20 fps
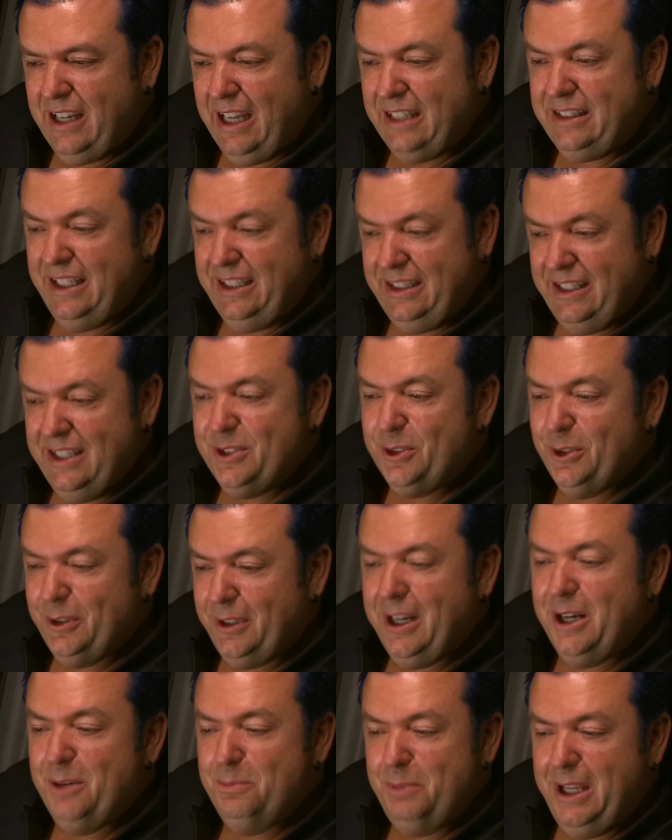I think these are
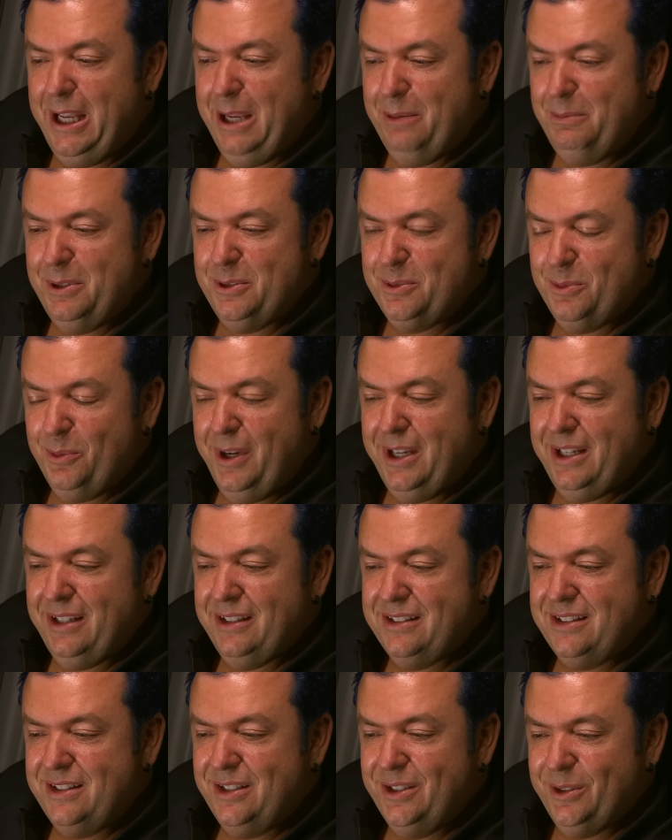gonna be Amy's
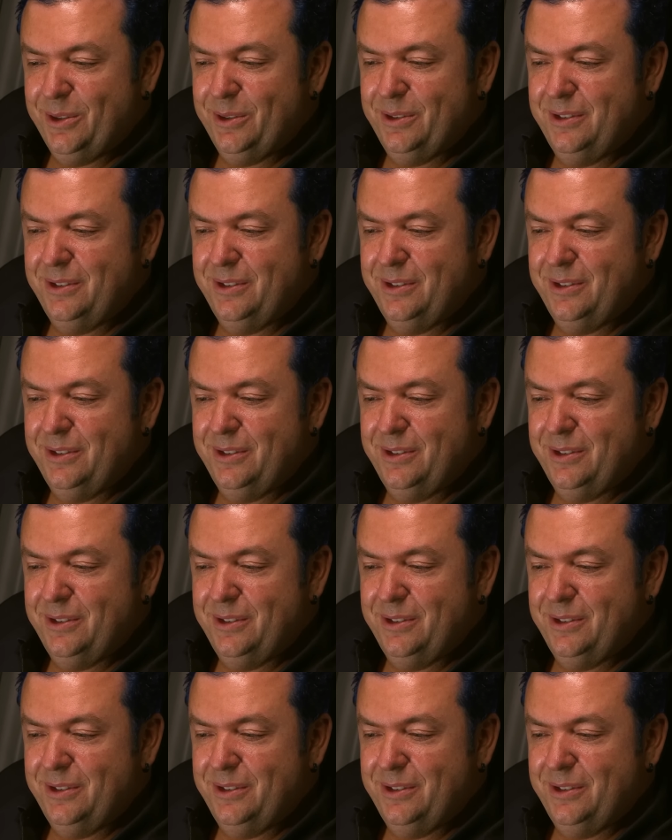wings, too.